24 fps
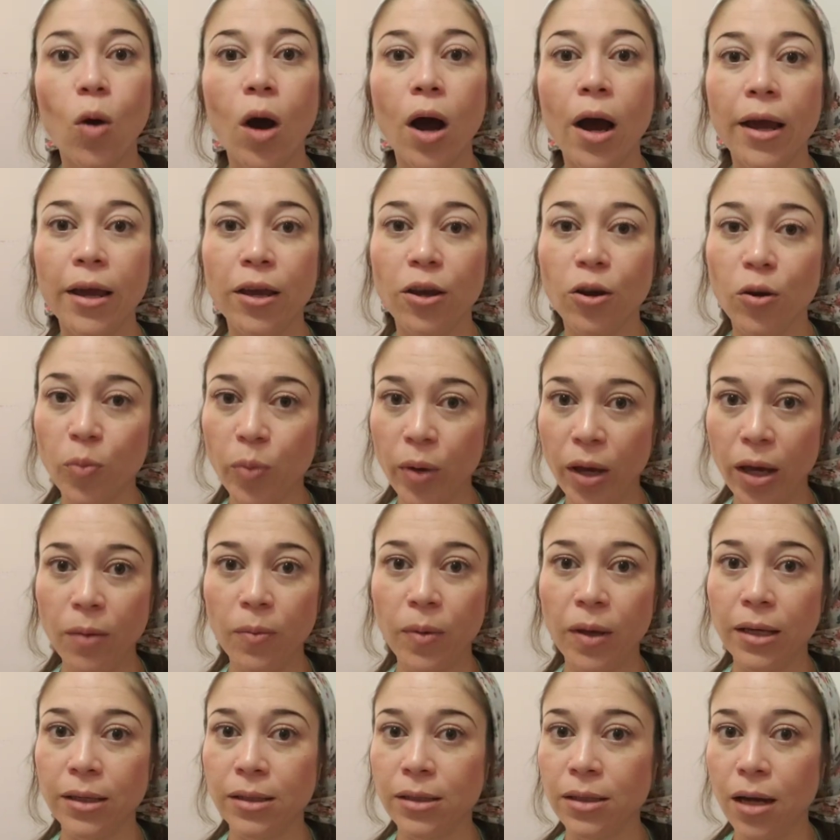why your
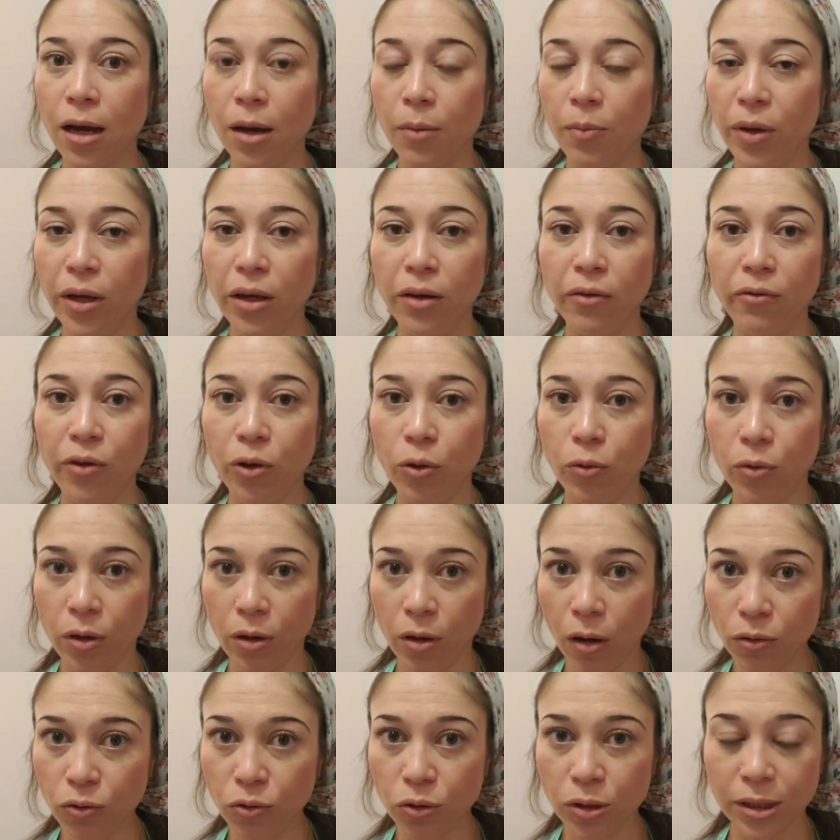baby is not being viewed
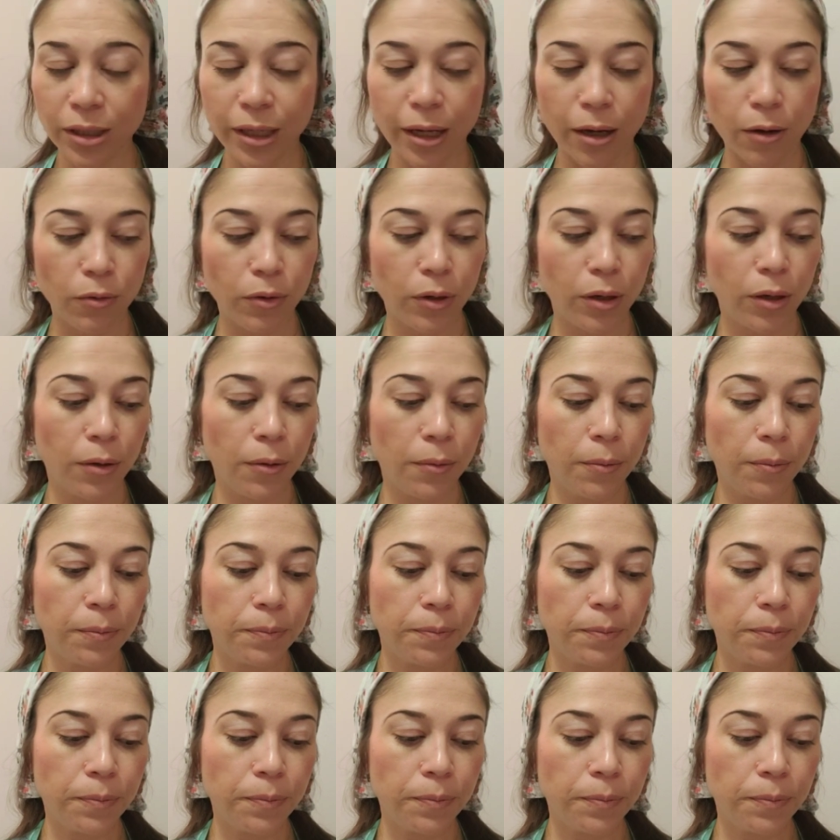on ultrasound.